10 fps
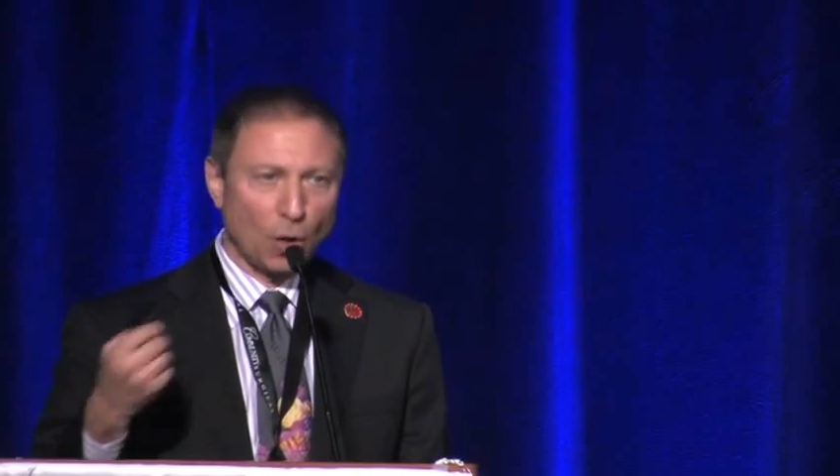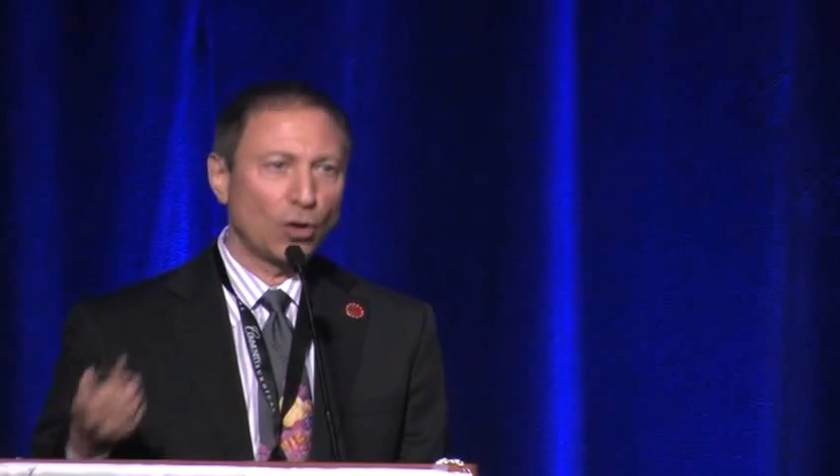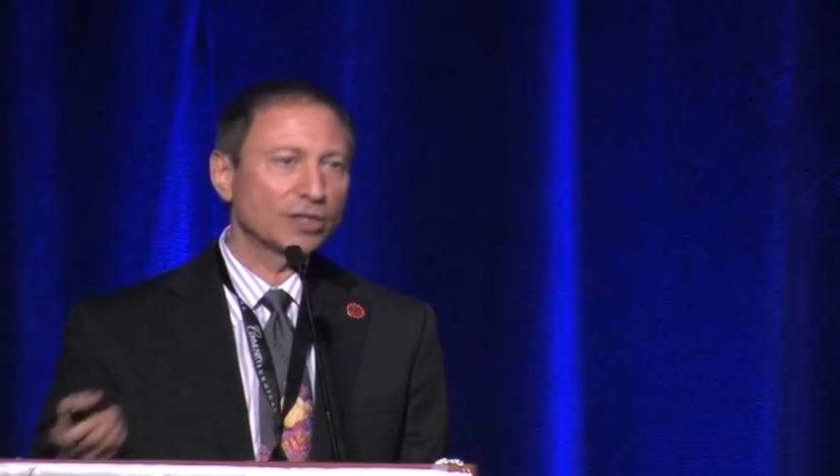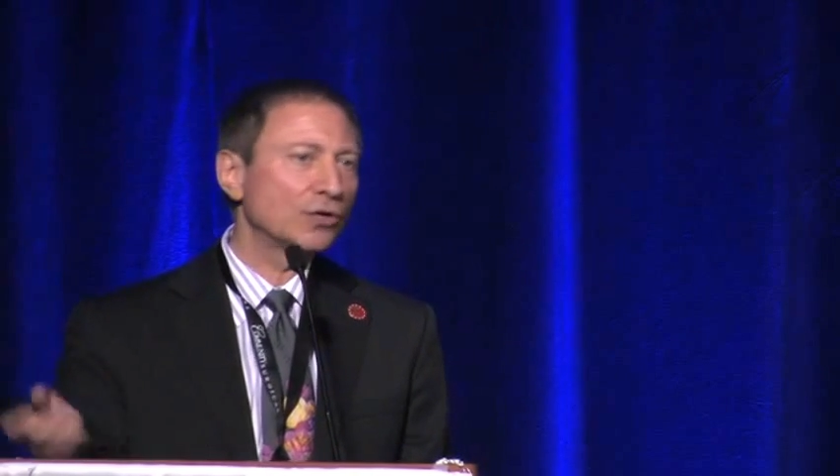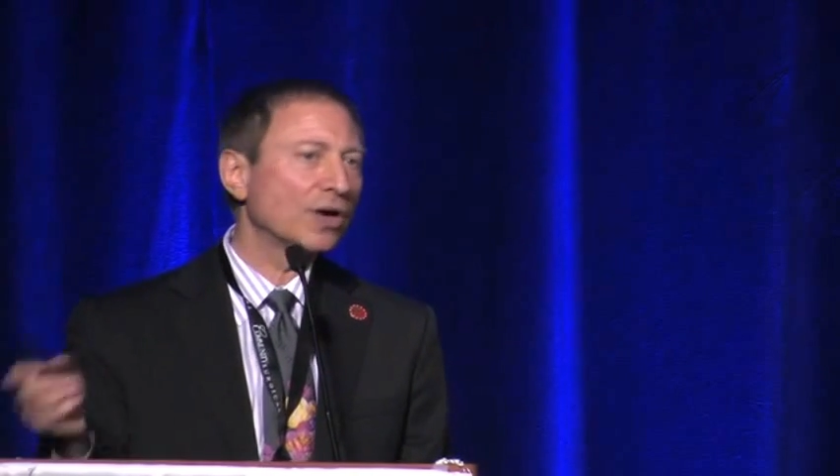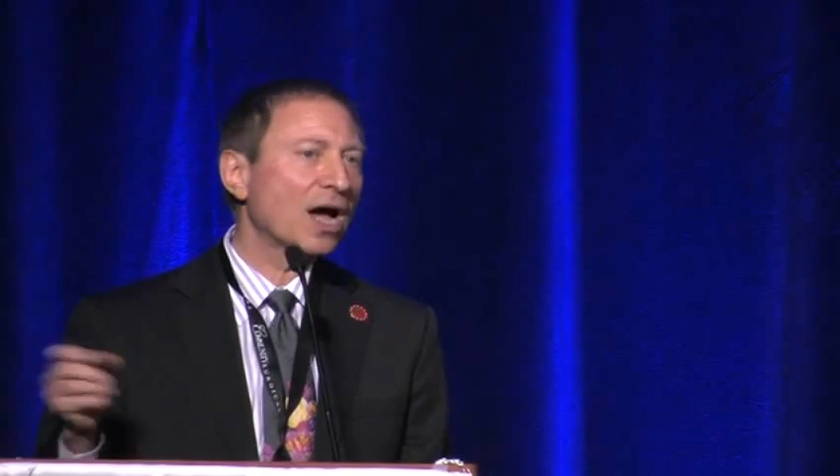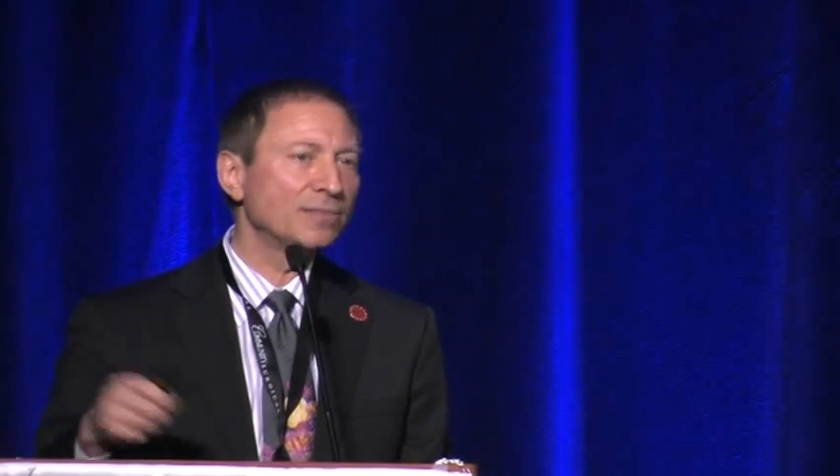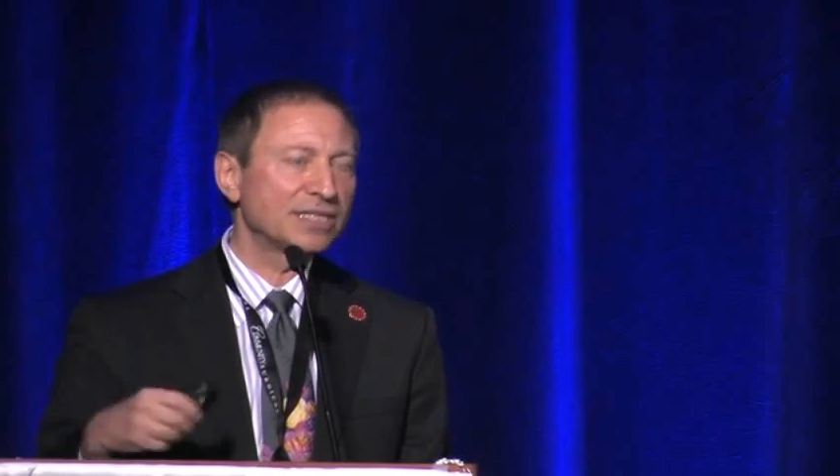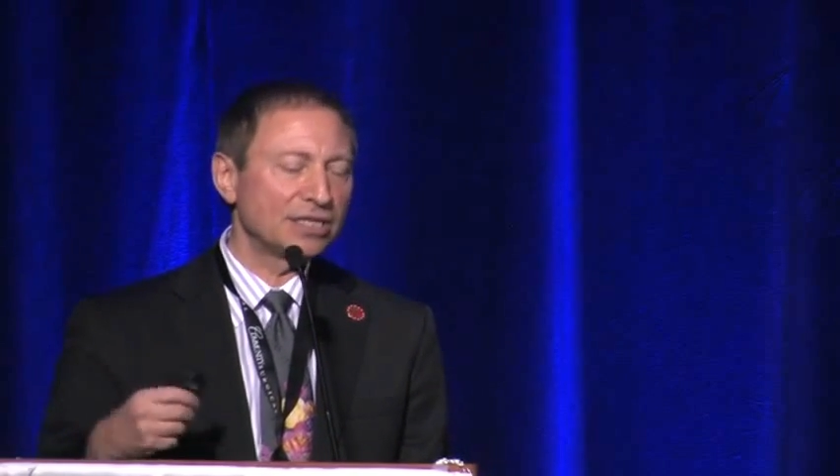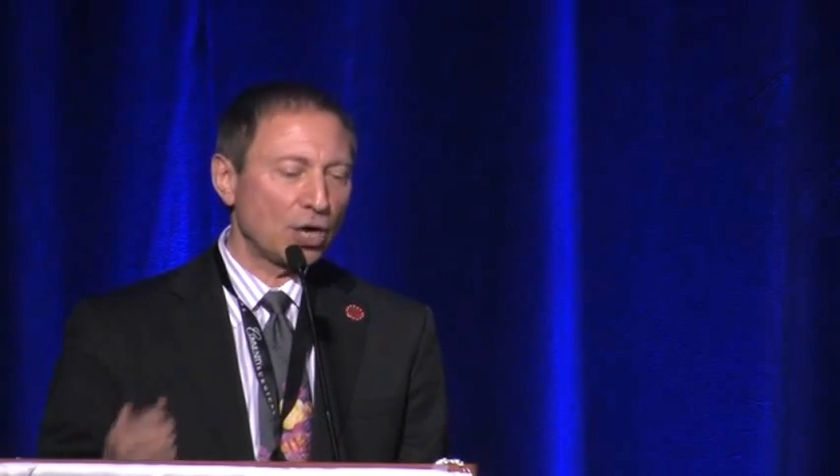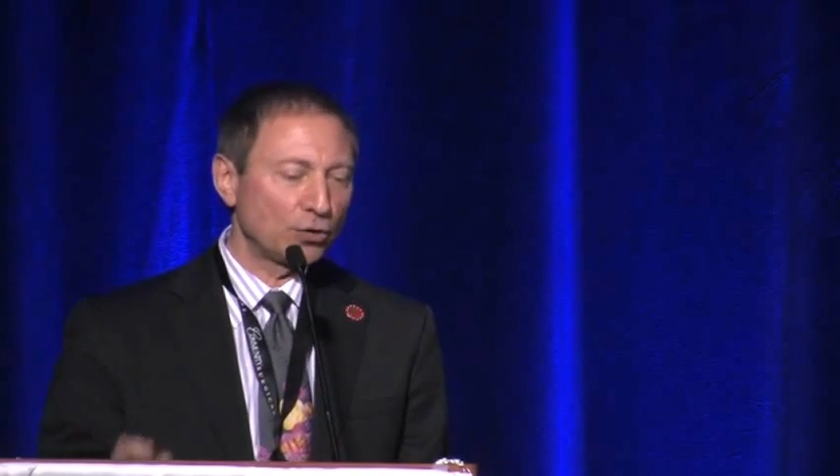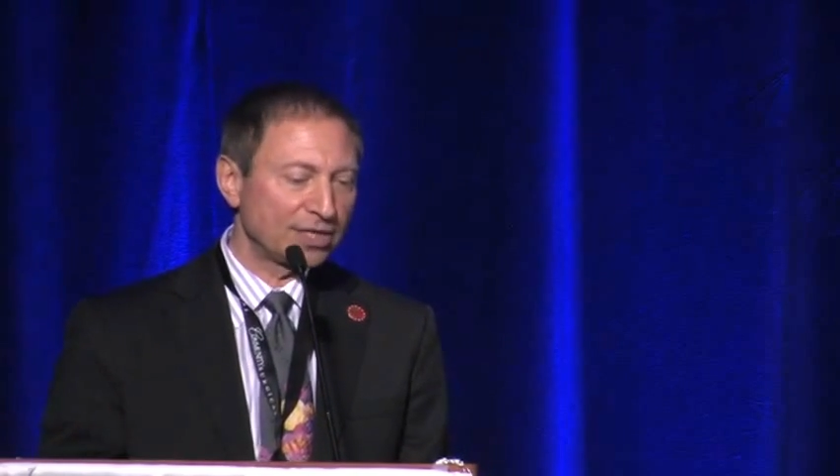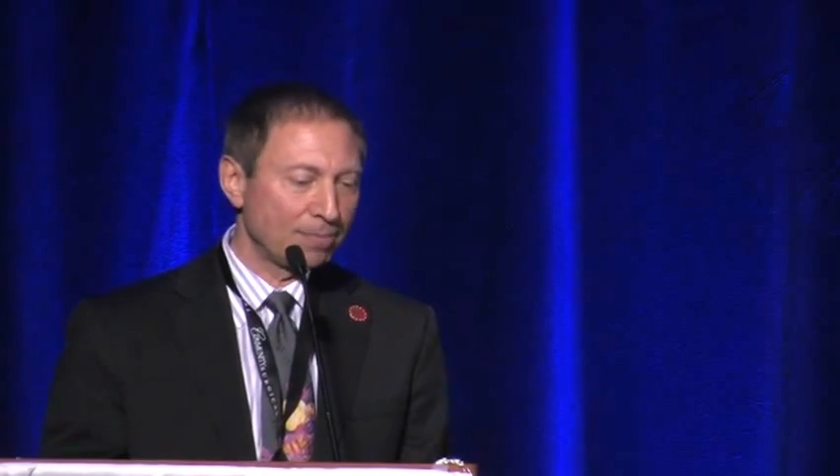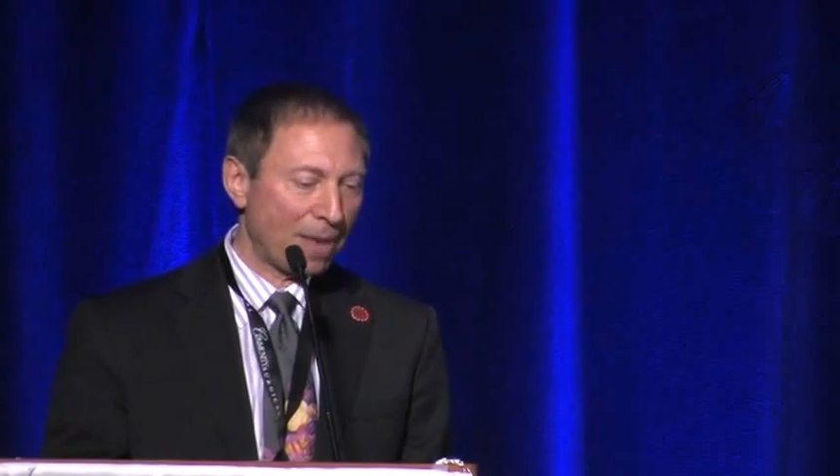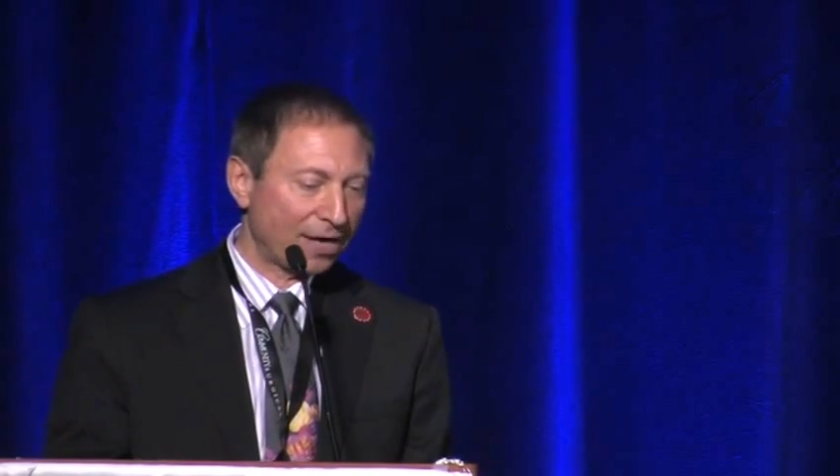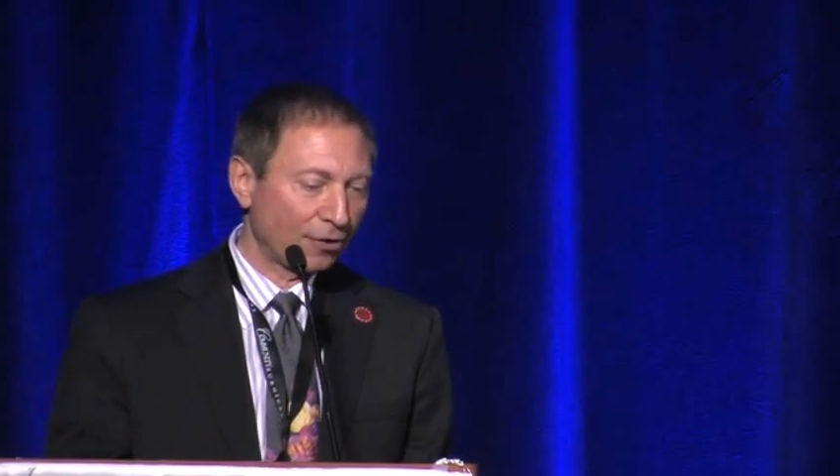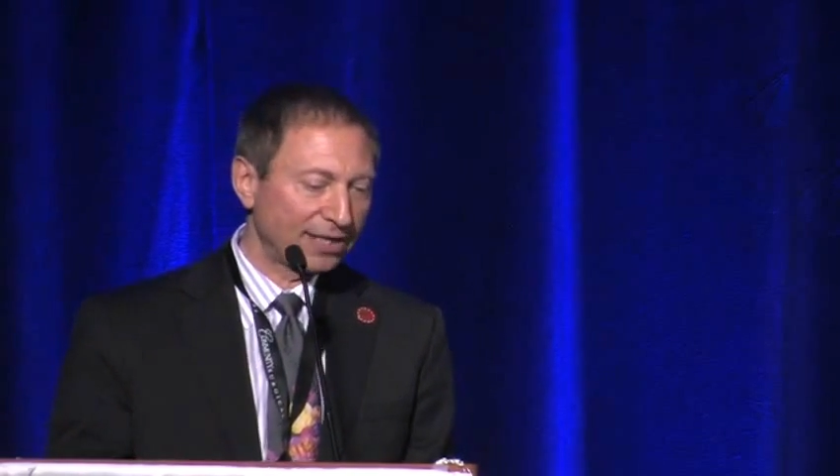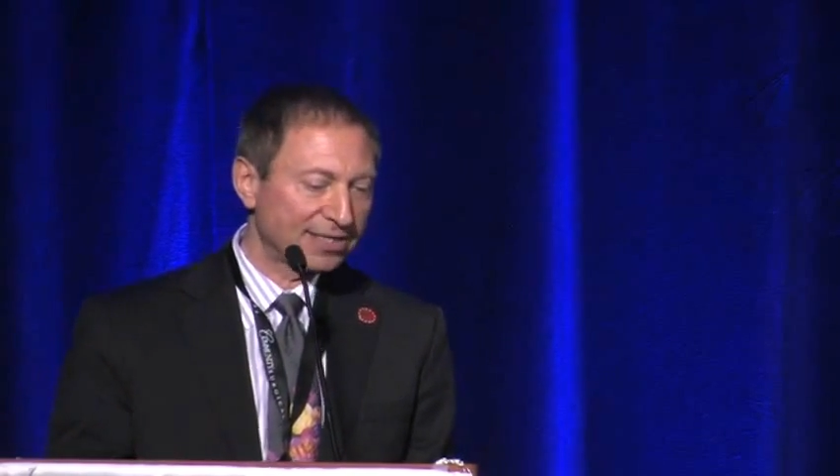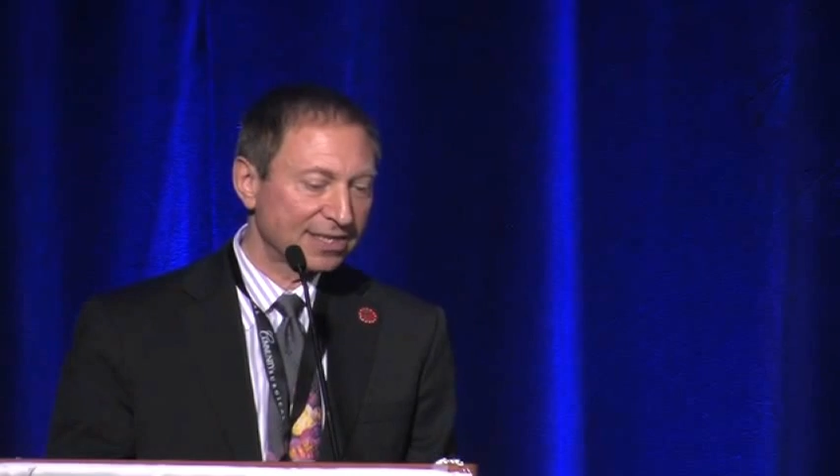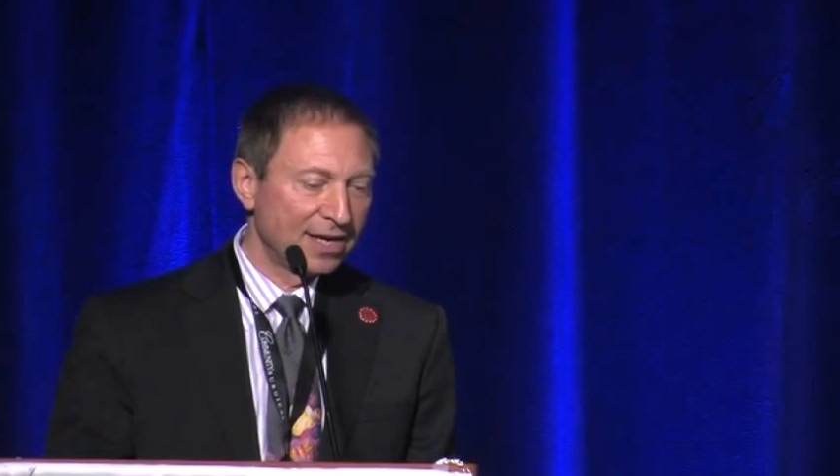also comes and goes and
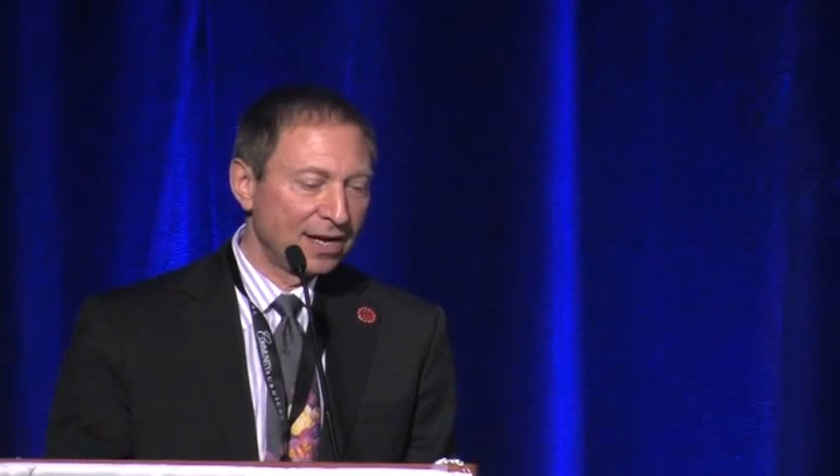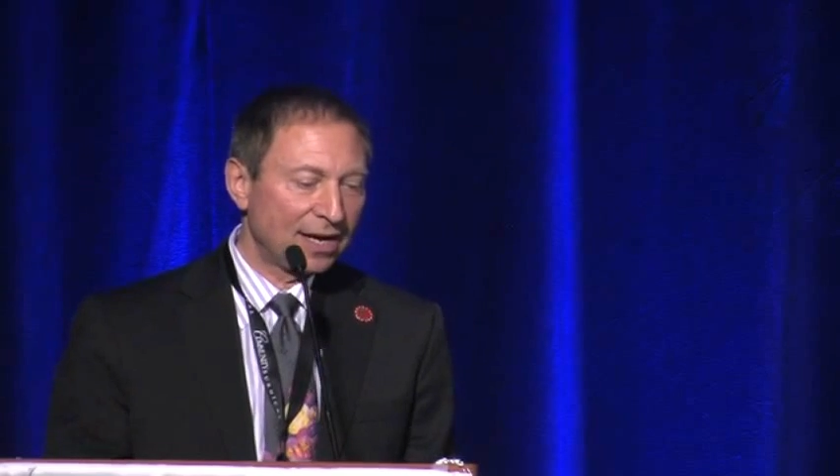migrates.